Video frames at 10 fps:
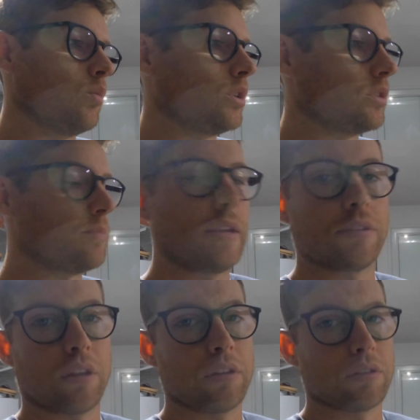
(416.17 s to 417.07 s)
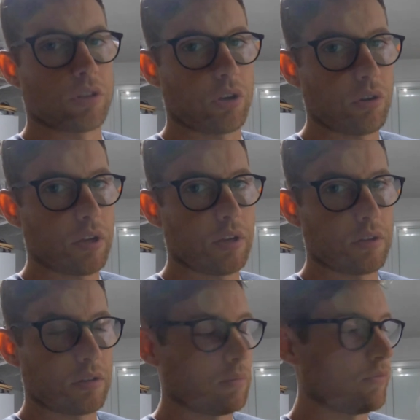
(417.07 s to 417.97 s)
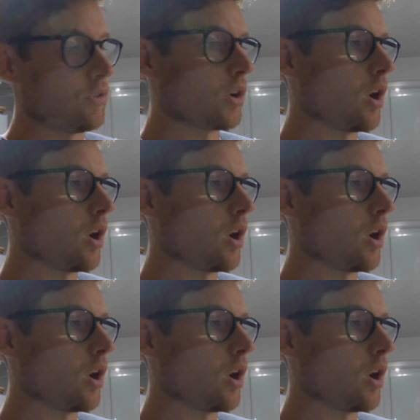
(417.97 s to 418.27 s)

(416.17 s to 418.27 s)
which is basically the security system for the